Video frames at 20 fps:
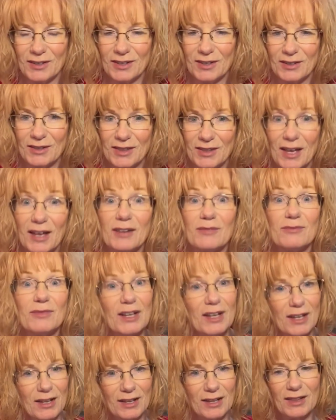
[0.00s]
that
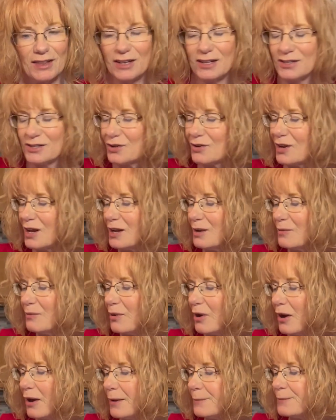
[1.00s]
is created
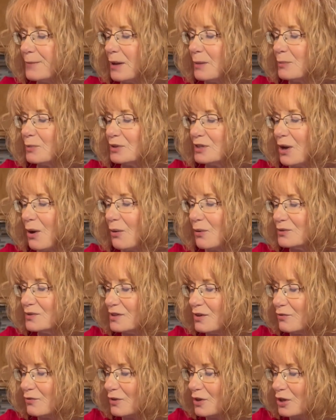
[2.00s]
by paper towels
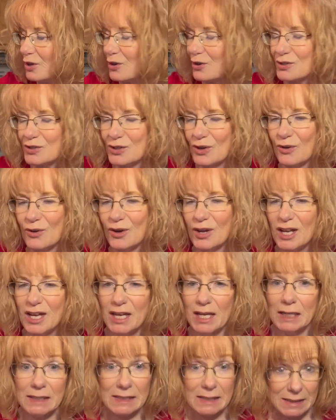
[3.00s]
every year. So
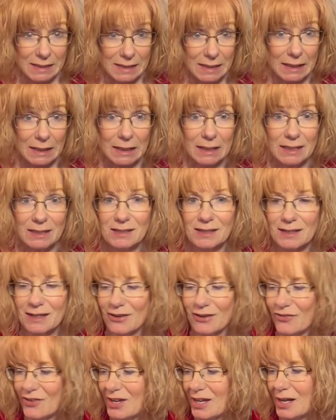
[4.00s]
still a
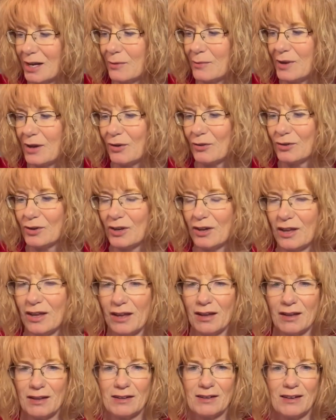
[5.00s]
significant amount.
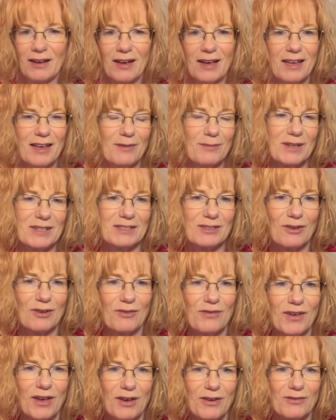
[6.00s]
And I myself
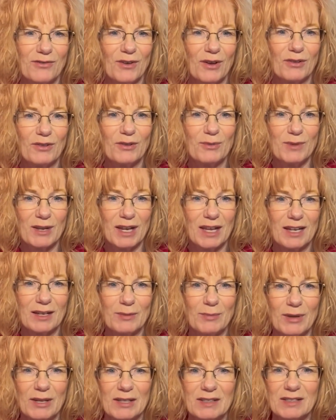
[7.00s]
have
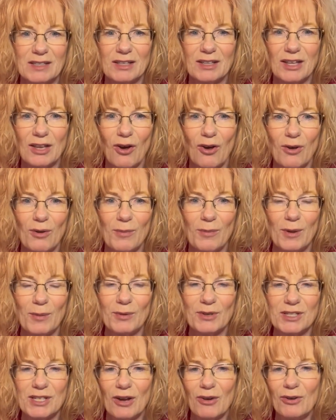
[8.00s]
eliminated basically all paper
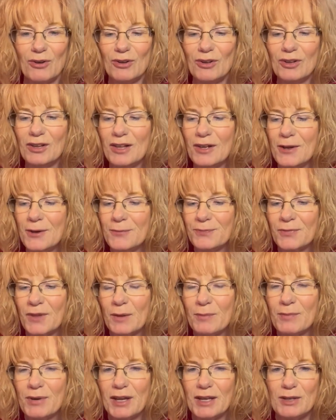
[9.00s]
towel
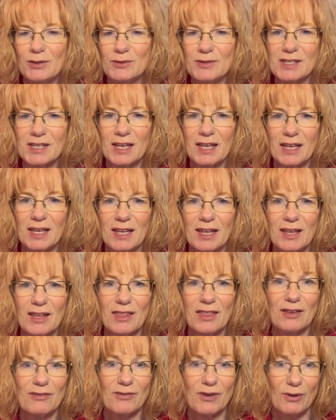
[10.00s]
by using
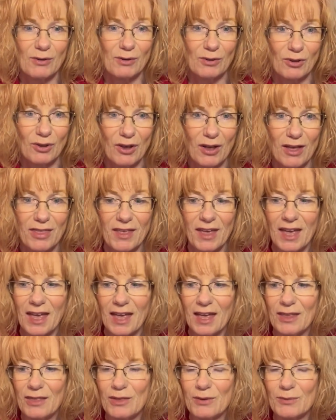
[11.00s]
the EnviroCloth
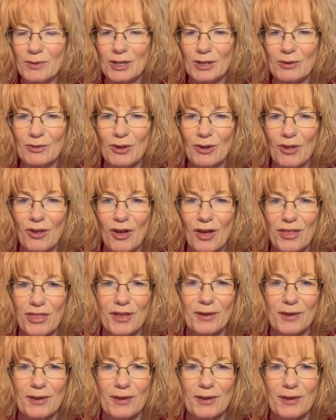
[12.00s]
and the window cloth.